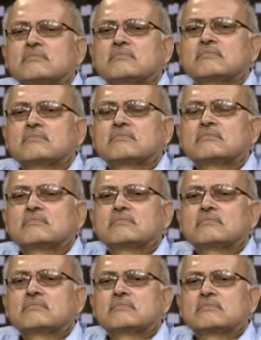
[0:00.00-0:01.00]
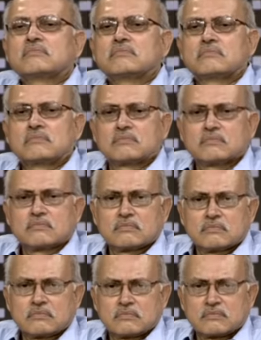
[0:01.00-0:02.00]

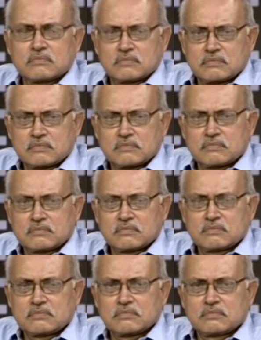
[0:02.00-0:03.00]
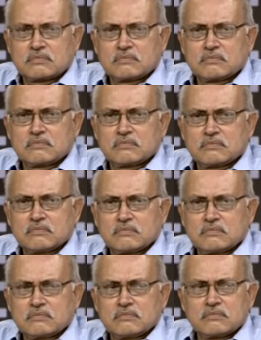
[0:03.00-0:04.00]

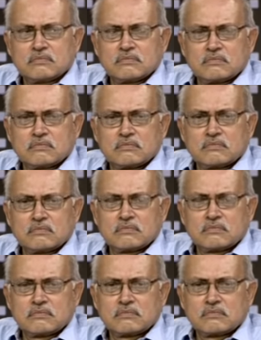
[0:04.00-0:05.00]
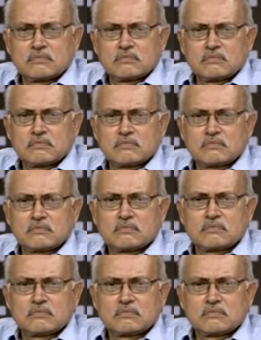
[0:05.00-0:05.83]
The person shown says nothing.